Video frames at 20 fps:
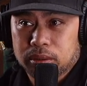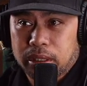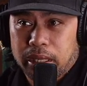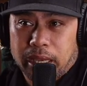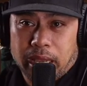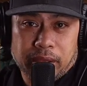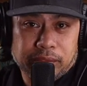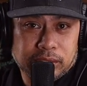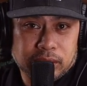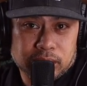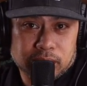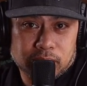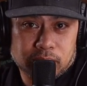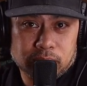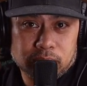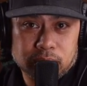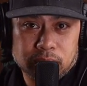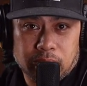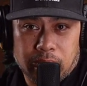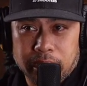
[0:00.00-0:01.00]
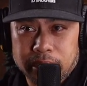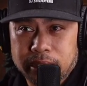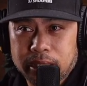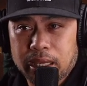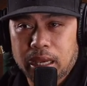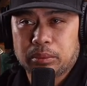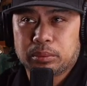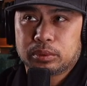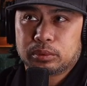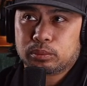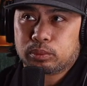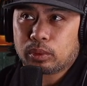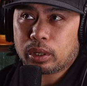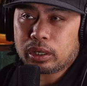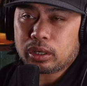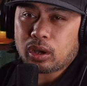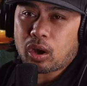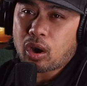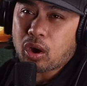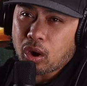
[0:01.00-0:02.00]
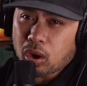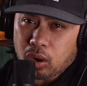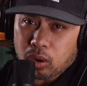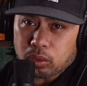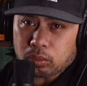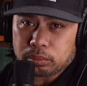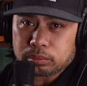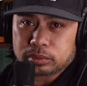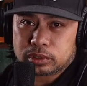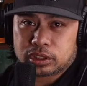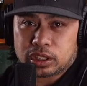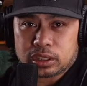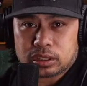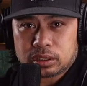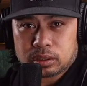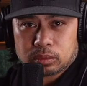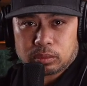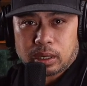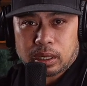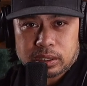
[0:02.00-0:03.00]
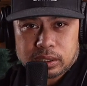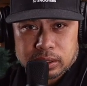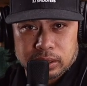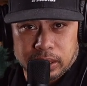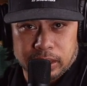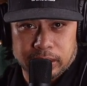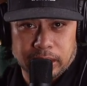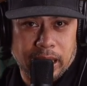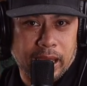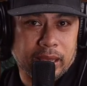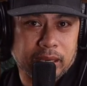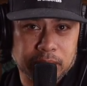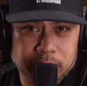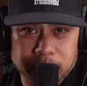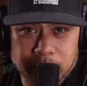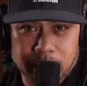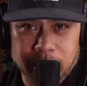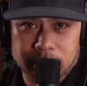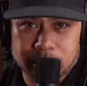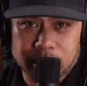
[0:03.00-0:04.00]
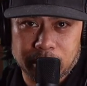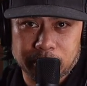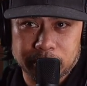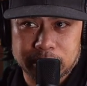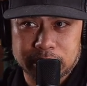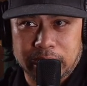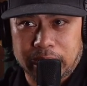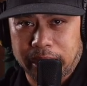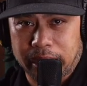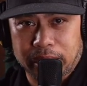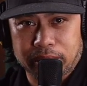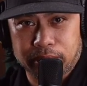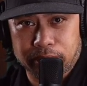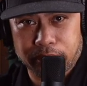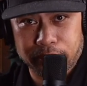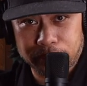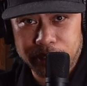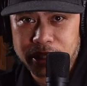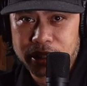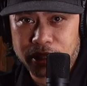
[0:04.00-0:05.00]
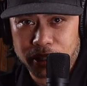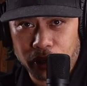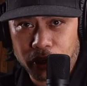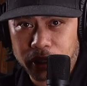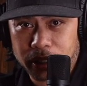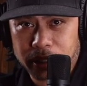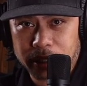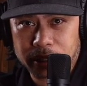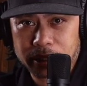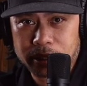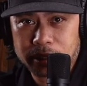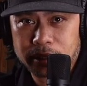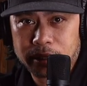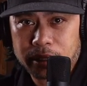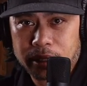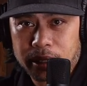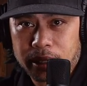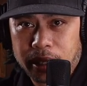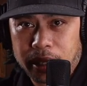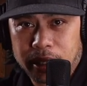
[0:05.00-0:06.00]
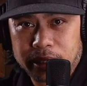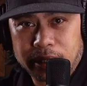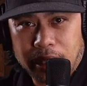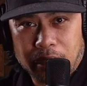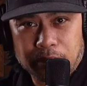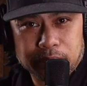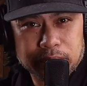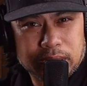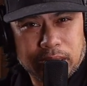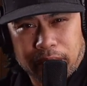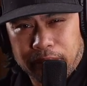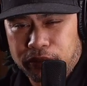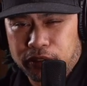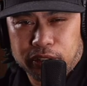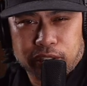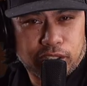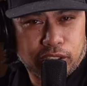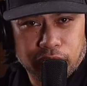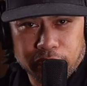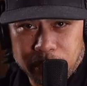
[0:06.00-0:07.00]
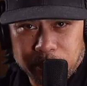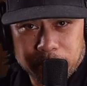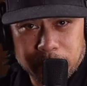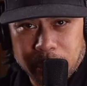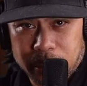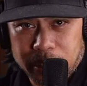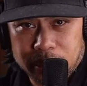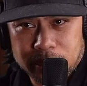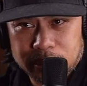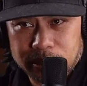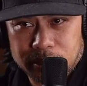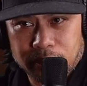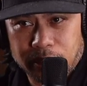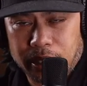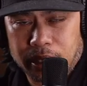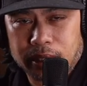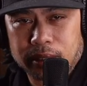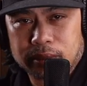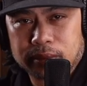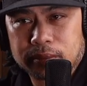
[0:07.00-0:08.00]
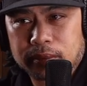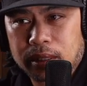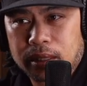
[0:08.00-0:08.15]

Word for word: Like after school, I think I would run home just to watch an anime that was like at 3:30 and that was like for 30 minutes, right?